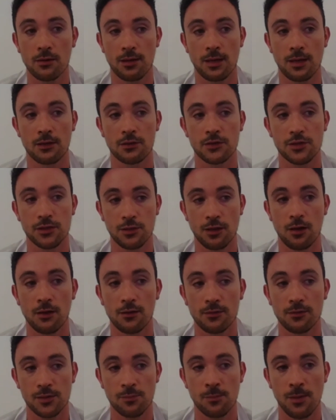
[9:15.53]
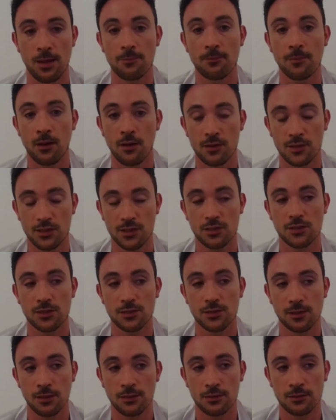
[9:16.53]
They could start to make
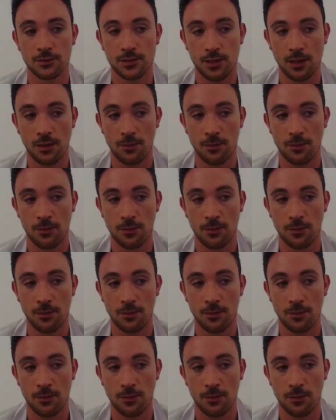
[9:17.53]
masks, and